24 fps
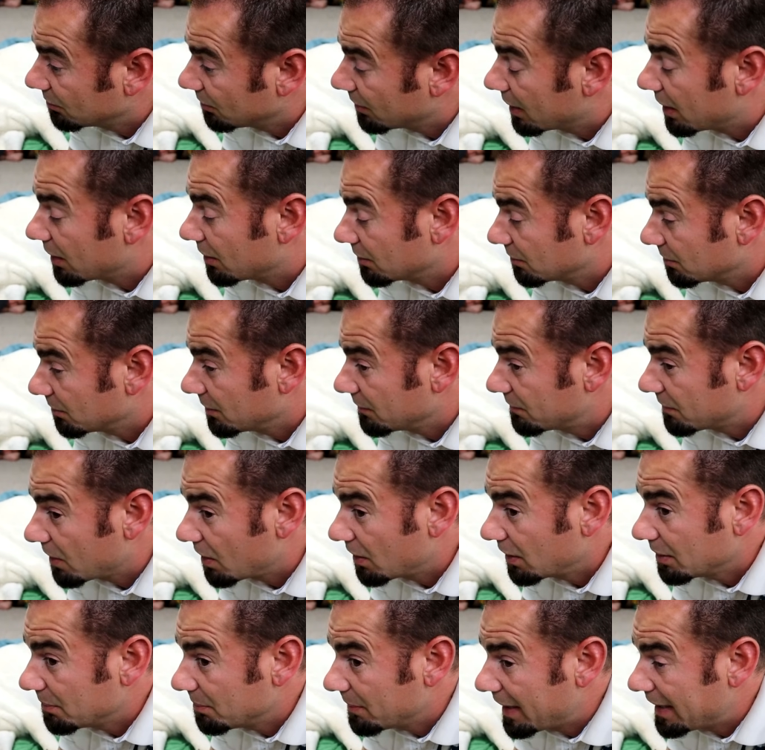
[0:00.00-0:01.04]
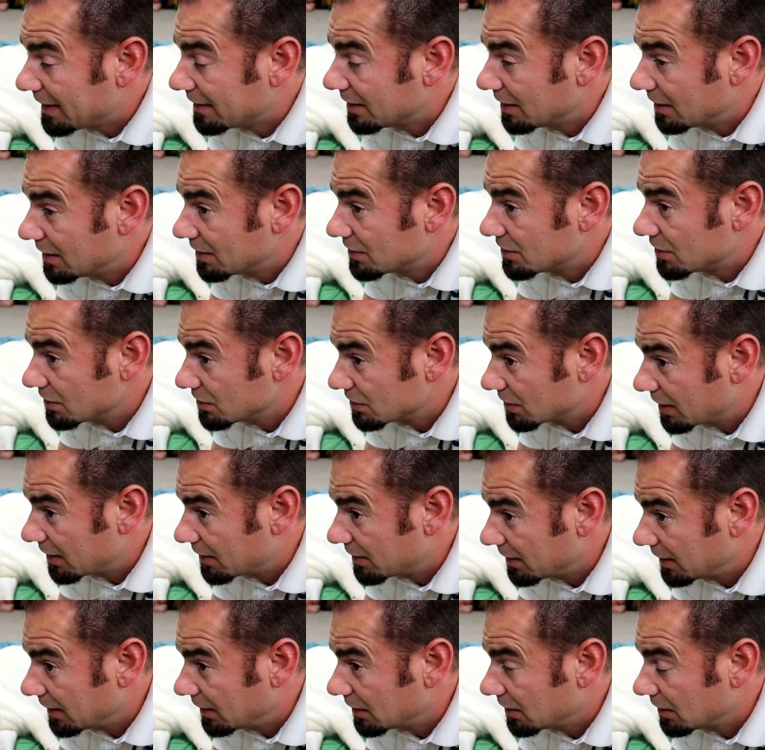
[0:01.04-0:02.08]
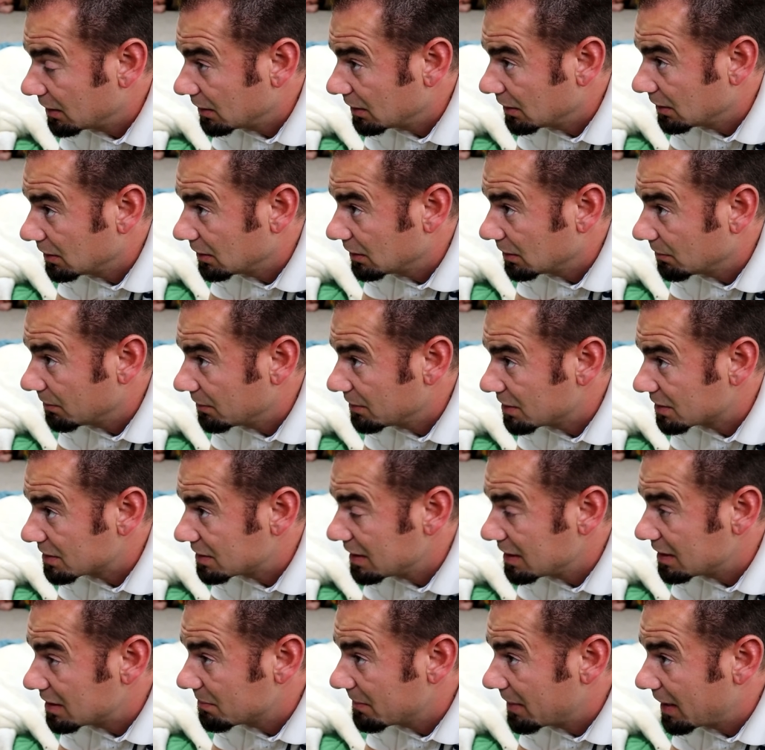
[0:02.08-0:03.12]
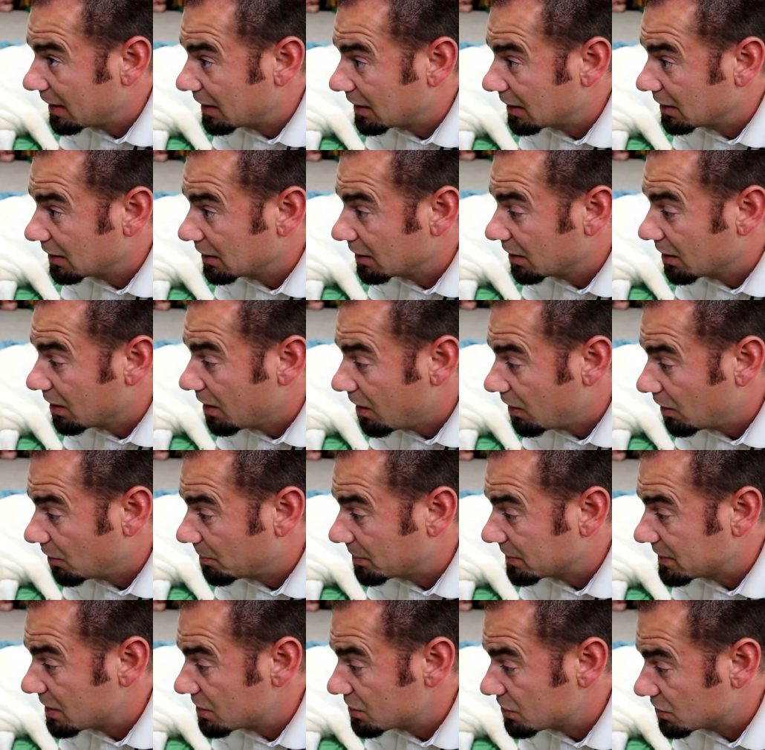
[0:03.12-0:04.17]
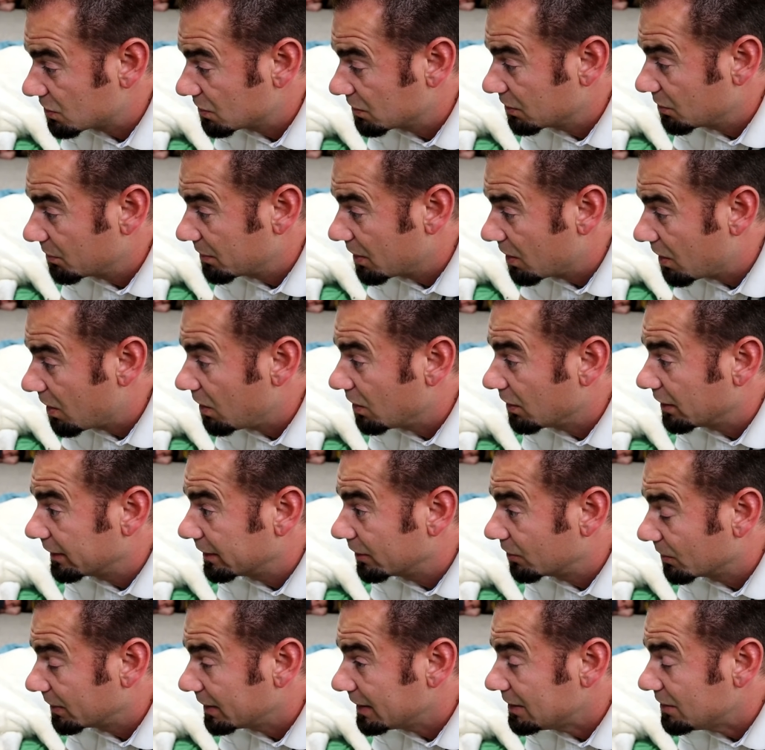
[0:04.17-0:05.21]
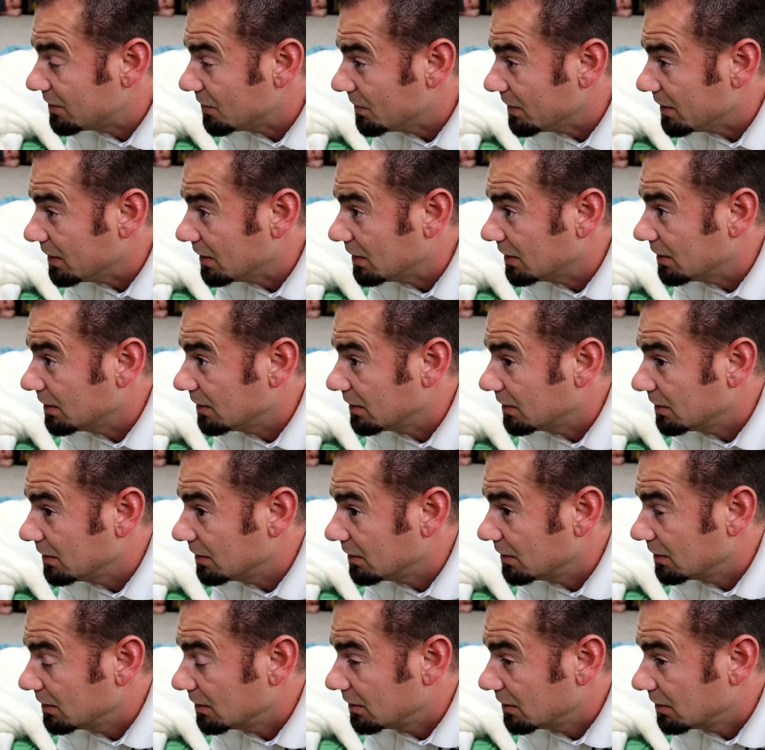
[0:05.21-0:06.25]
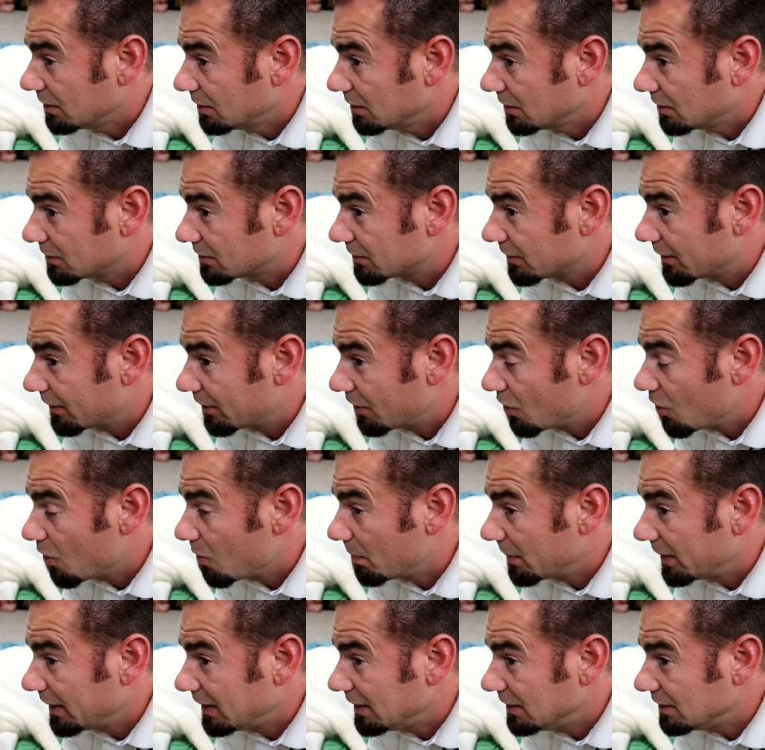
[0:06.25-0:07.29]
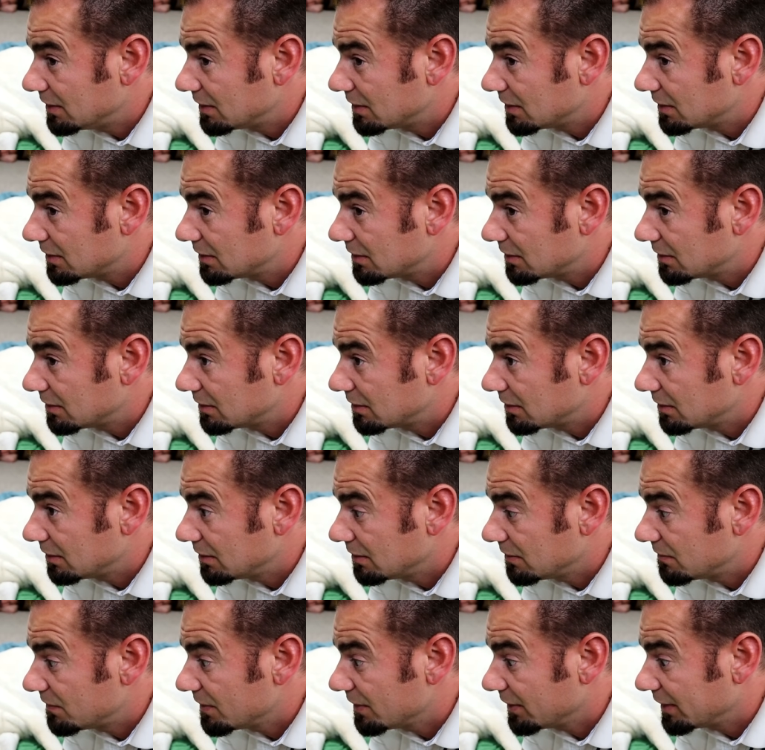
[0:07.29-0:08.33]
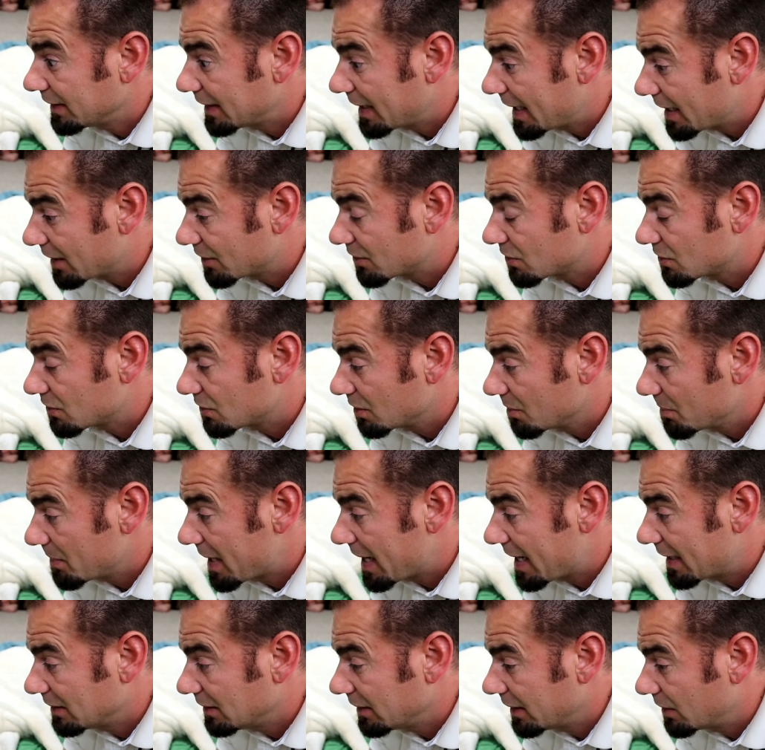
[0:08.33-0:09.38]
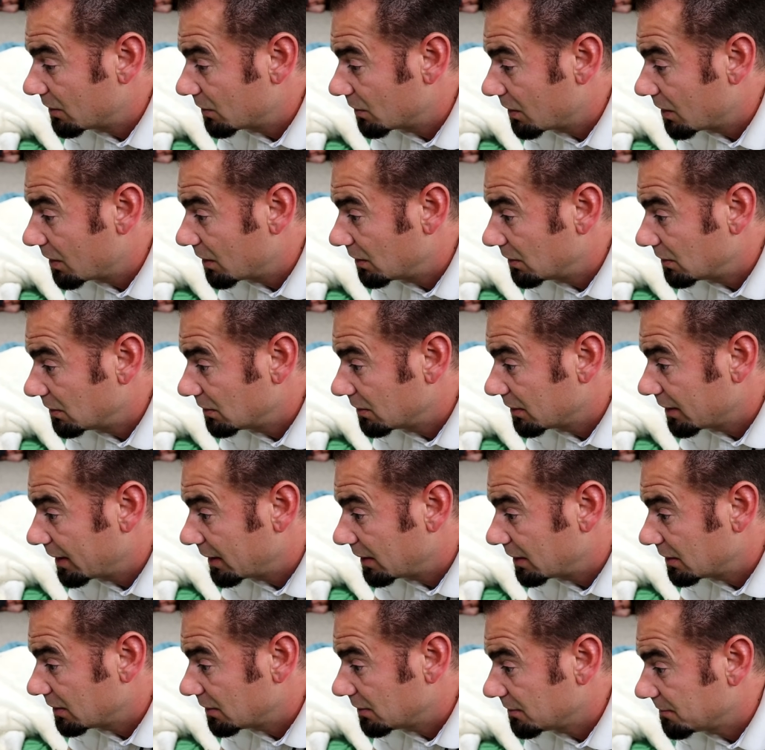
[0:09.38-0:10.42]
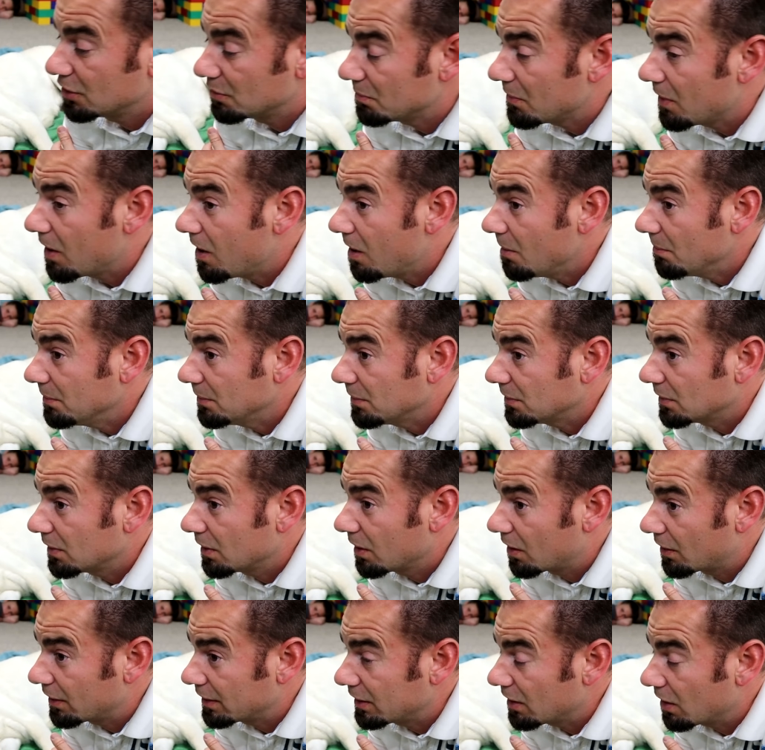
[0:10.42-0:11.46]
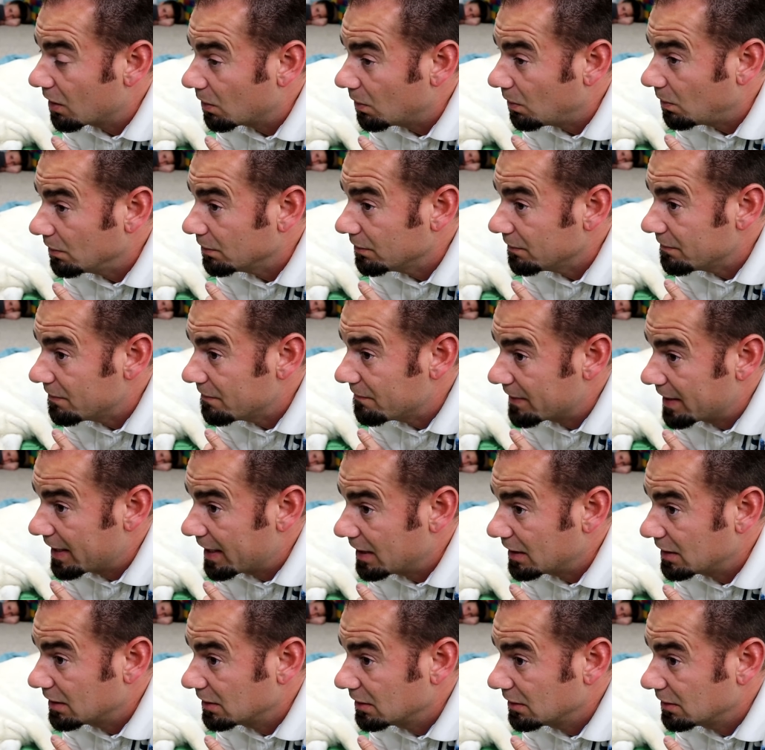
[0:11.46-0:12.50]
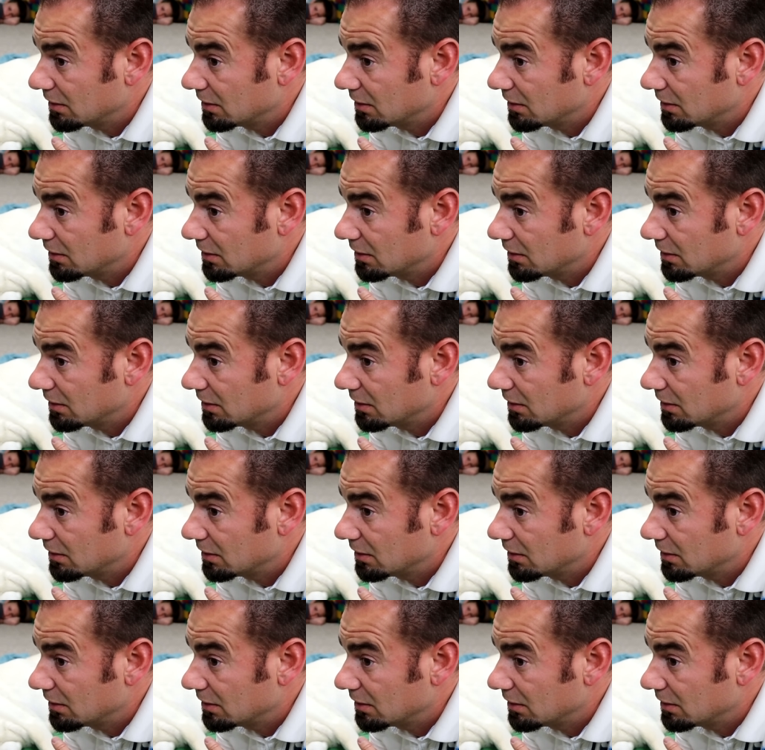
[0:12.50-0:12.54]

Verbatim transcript: well, we've already made the decision, I think. We just need to make 100% sure that we all agree to it so that nobody's feeling extra bad later on. Like, your mom already got a hold of the vet,